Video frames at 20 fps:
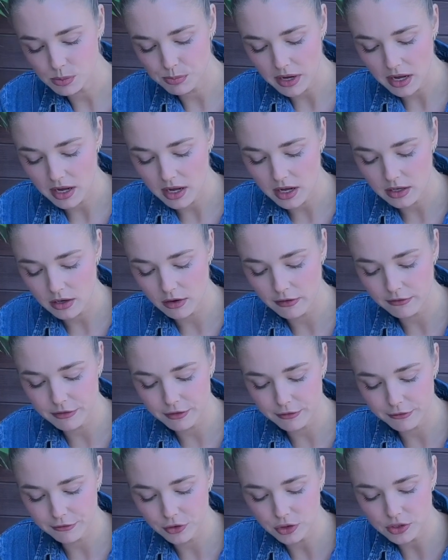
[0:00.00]
part of the
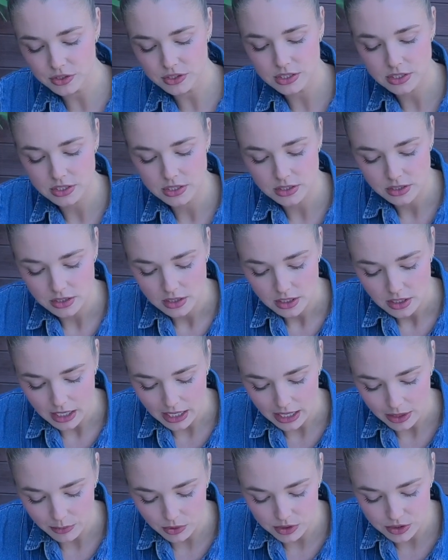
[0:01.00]
foot.
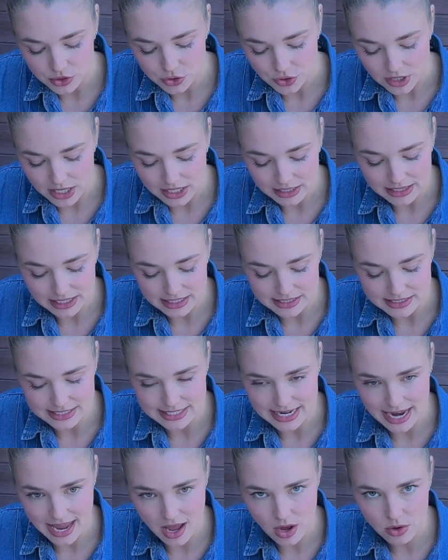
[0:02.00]
I want to drag that
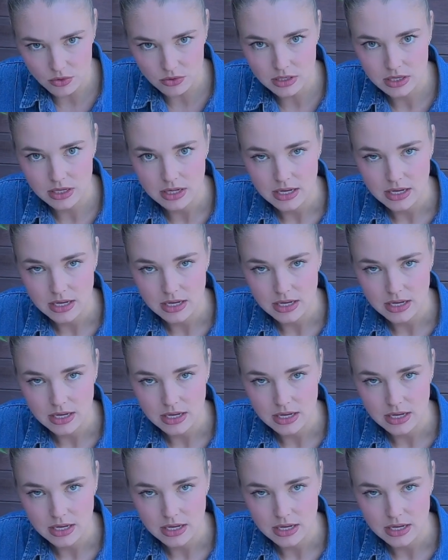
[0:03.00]
down